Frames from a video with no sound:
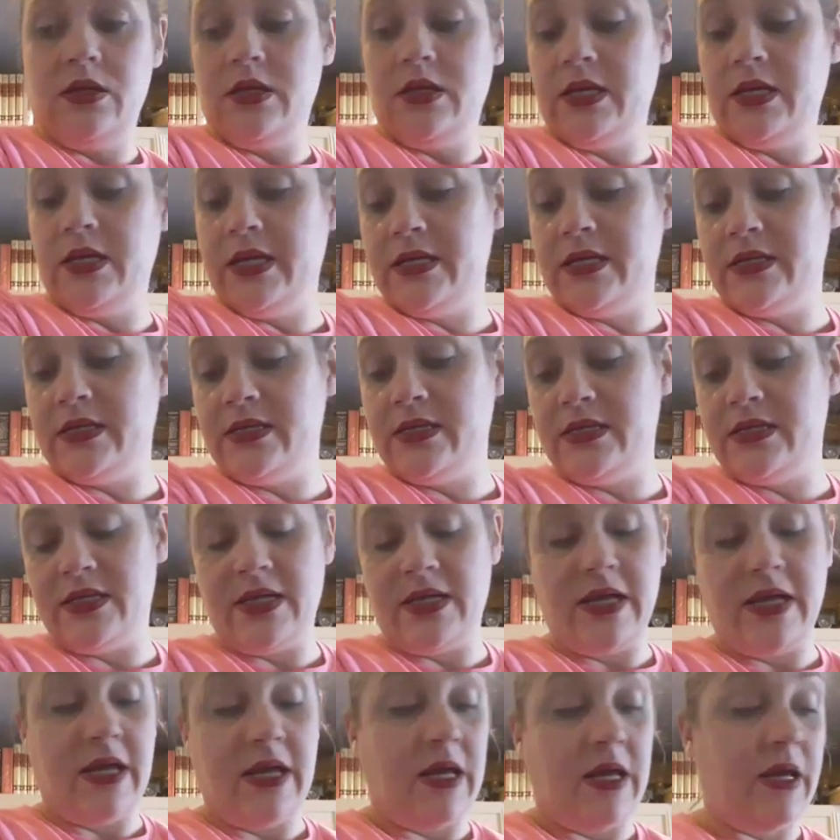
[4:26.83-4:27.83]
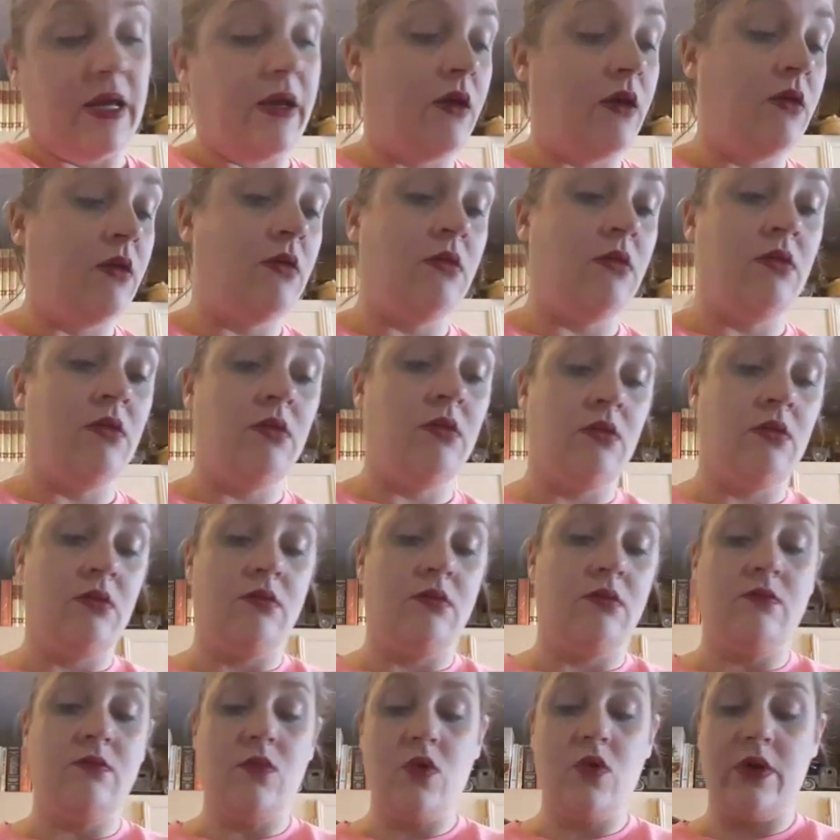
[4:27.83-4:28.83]
Let's see.
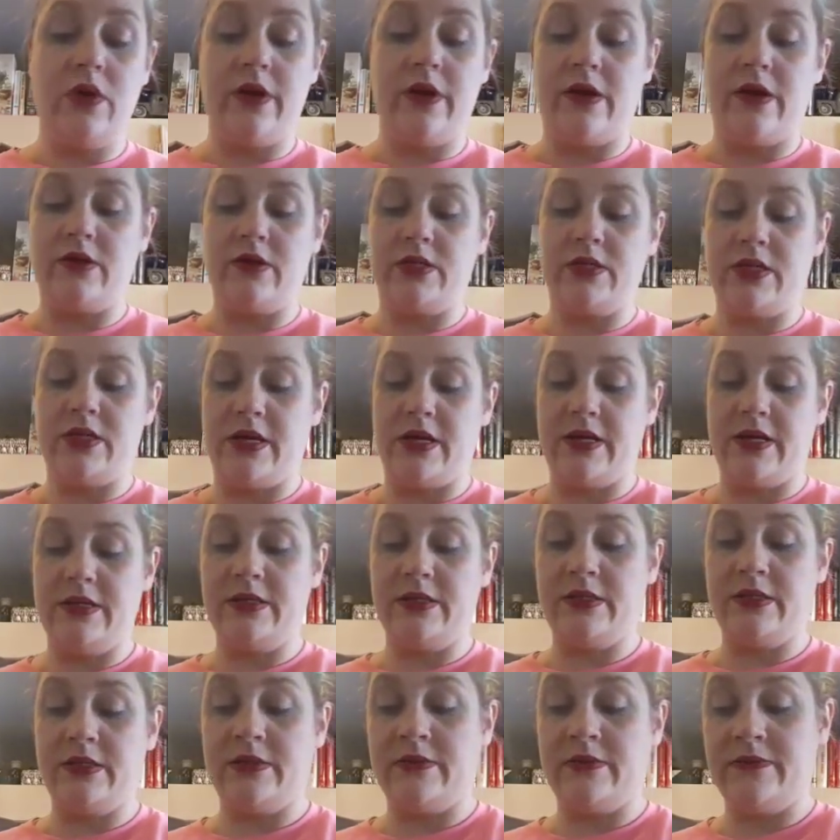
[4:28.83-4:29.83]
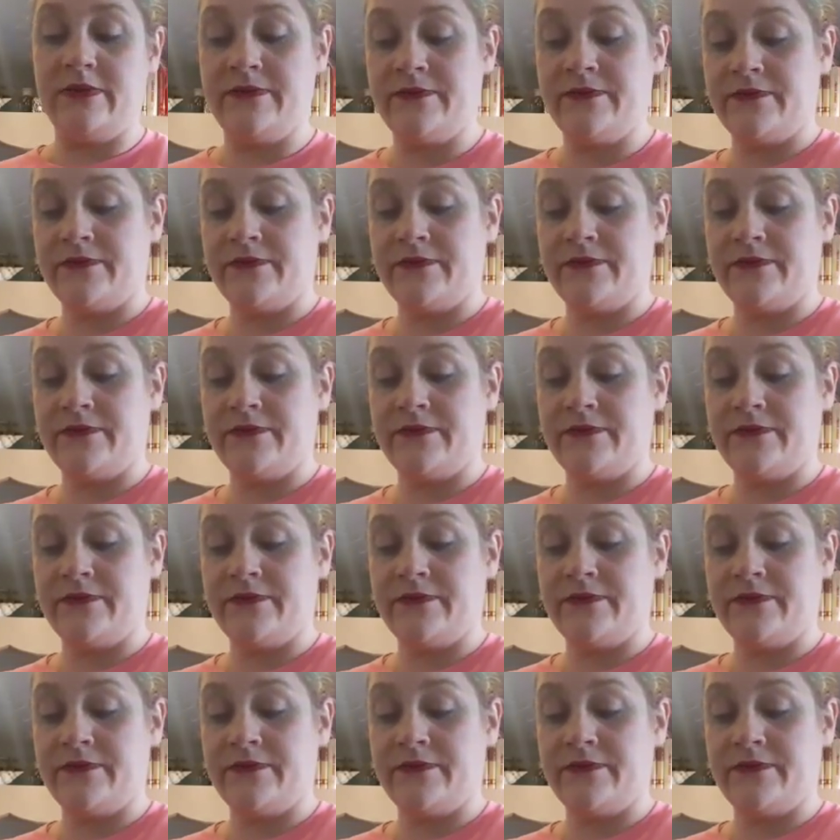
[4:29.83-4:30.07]
More hair ties.